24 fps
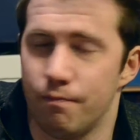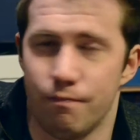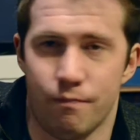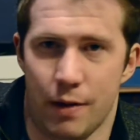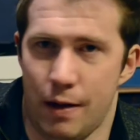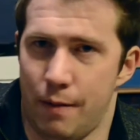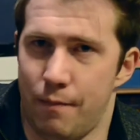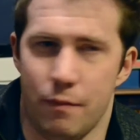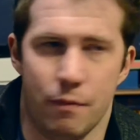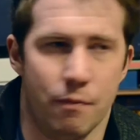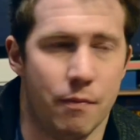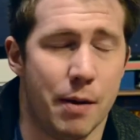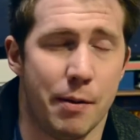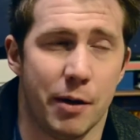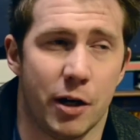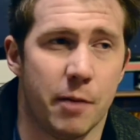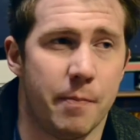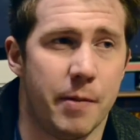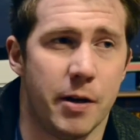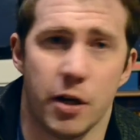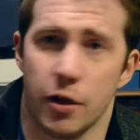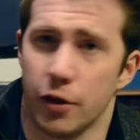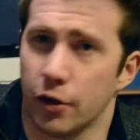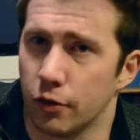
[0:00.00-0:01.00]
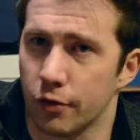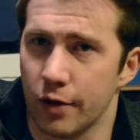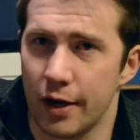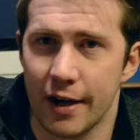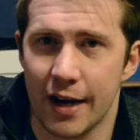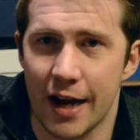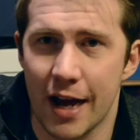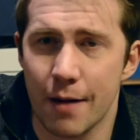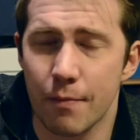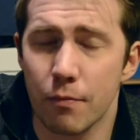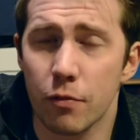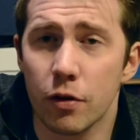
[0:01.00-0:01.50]
it could be another Grand
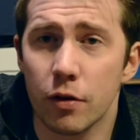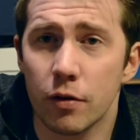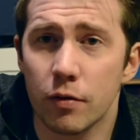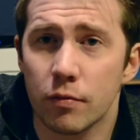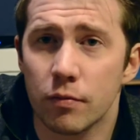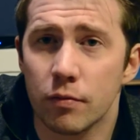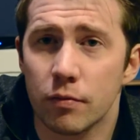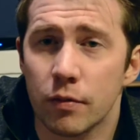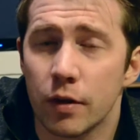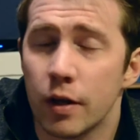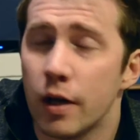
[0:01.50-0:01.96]
Admiral.